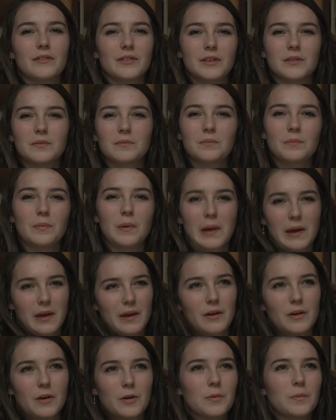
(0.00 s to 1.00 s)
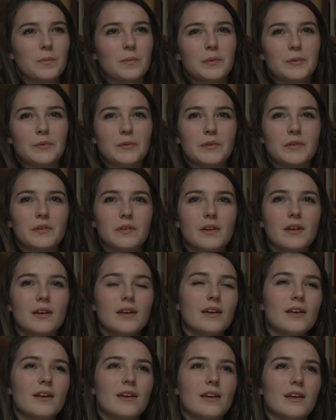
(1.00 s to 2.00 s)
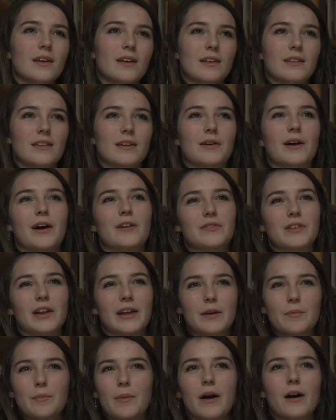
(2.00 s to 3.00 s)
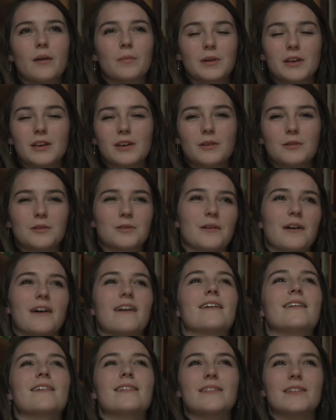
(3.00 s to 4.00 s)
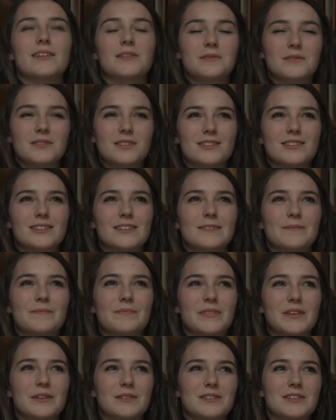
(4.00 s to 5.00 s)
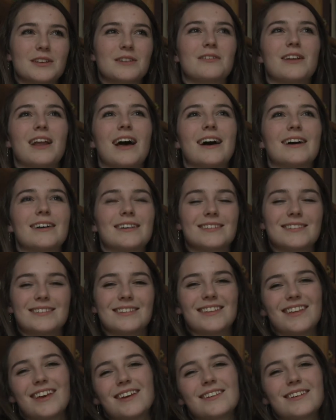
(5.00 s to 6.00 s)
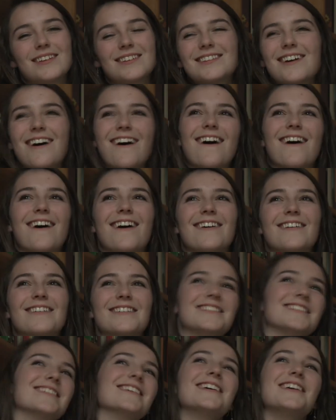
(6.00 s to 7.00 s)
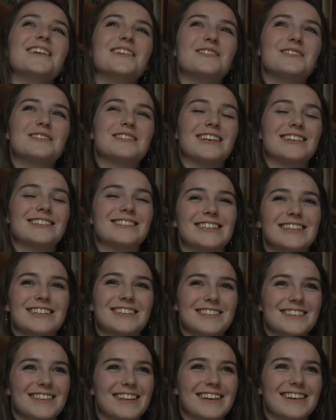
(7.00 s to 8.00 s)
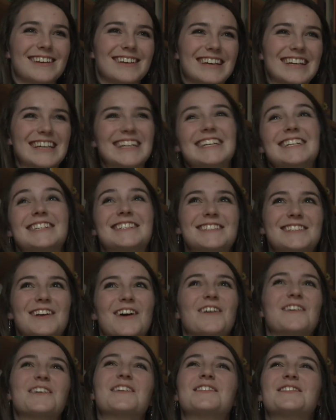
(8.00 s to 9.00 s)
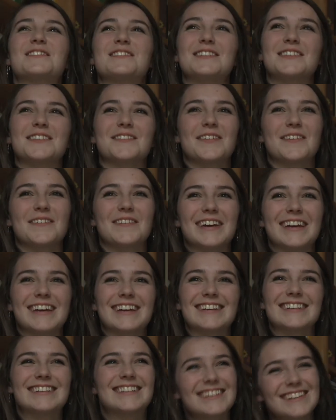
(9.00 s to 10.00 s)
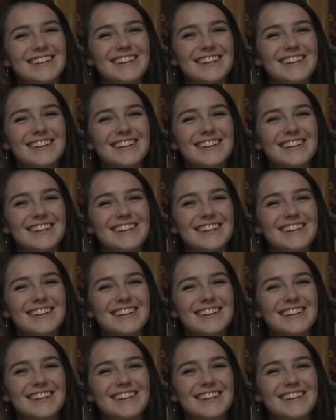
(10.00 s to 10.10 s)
and they'd break it up, and they were having a barbecue as well, and it was so relaxed, and they had a guitar and they started singing English songs, which is a bit weird.